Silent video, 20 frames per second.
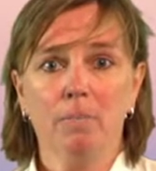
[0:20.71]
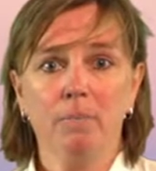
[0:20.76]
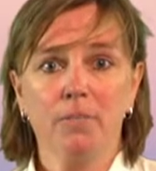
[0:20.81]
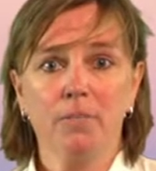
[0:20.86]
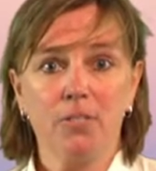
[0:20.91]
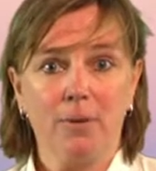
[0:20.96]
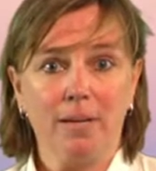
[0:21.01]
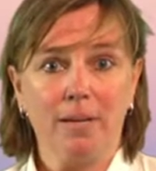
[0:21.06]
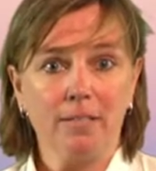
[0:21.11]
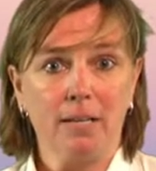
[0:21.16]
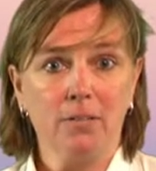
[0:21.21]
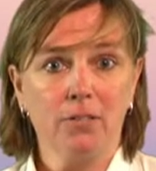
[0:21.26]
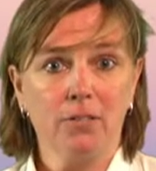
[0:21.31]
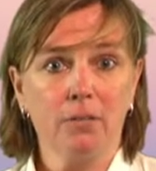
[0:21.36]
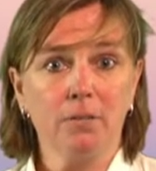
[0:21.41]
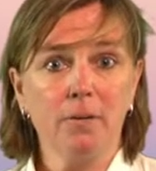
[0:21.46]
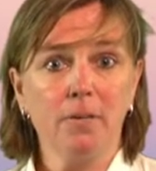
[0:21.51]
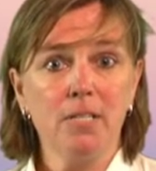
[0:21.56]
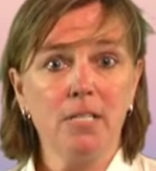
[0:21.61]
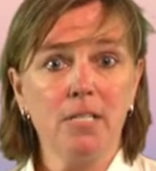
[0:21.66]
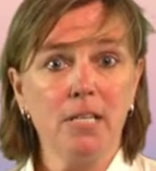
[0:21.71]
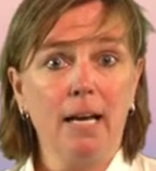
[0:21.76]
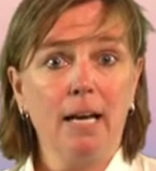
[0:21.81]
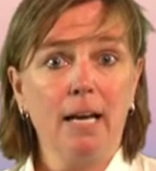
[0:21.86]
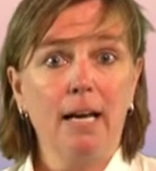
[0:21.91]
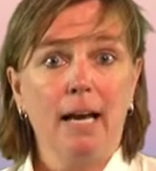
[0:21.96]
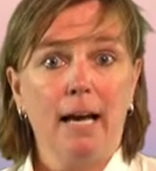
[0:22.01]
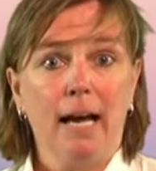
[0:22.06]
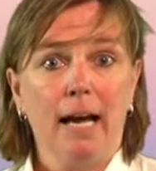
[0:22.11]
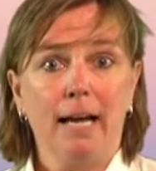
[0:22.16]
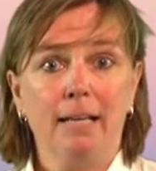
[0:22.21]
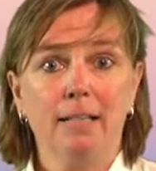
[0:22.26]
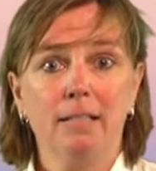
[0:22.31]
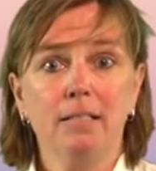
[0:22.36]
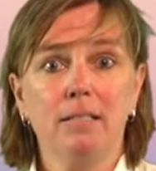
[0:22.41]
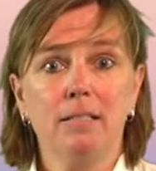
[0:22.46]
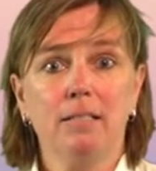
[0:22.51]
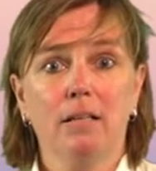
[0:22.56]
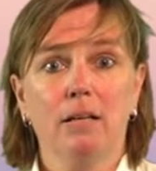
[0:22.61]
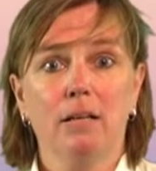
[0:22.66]
strength endurance,
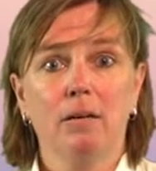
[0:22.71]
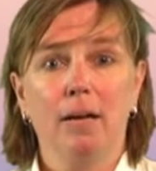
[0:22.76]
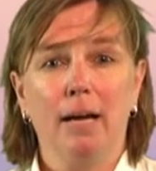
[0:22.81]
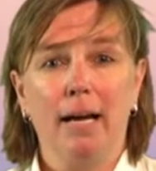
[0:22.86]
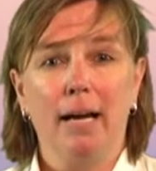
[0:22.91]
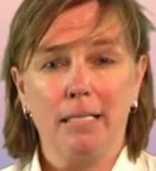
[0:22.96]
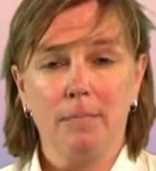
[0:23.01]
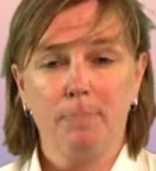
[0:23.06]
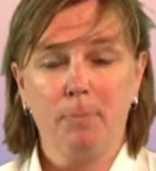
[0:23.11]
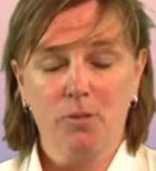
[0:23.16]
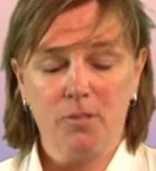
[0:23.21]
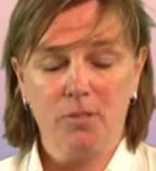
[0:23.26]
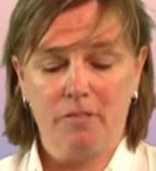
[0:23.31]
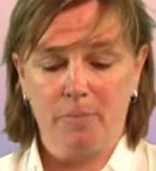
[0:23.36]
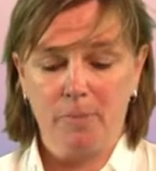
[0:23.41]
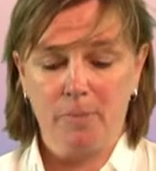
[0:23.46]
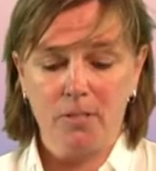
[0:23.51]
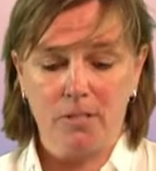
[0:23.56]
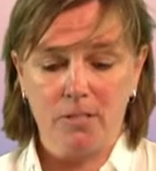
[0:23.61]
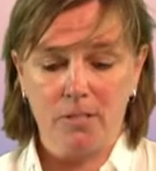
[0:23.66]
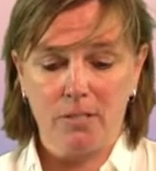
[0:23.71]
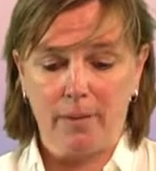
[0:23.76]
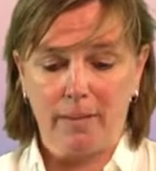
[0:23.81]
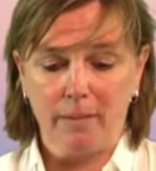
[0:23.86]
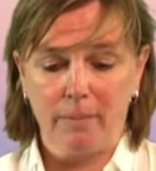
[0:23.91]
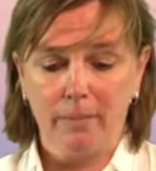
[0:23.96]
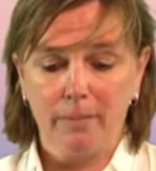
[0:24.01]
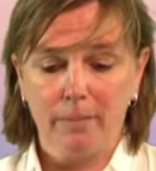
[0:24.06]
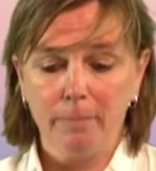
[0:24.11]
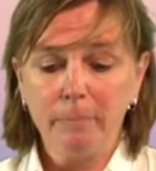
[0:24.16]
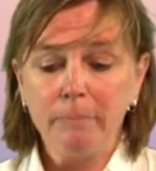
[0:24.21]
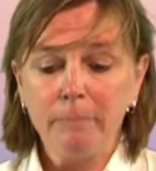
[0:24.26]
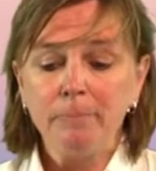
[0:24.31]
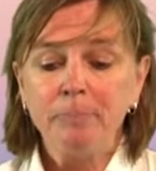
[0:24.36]
and explosive muscle strength.